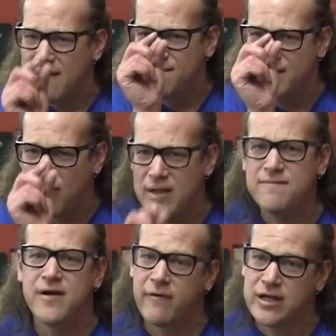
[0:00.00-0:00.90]
very,
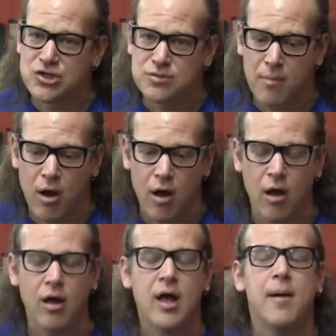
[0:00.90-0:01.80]
very
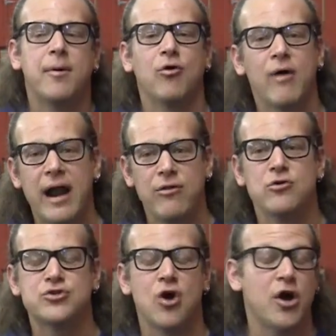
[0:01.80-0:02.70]
small, but a lot of
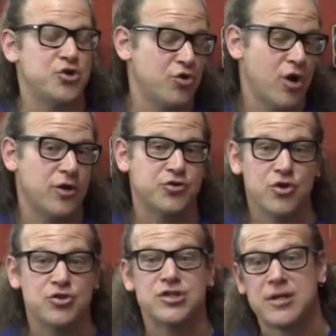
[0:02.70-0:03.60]
those dogs you can also
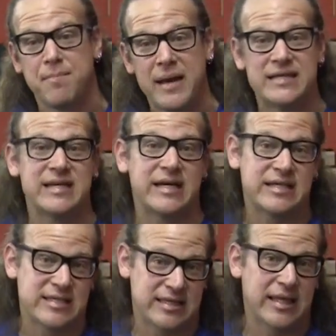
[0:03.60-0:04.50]
use just a
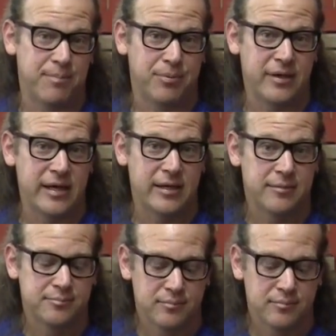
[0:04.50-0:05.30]
basic slip lead.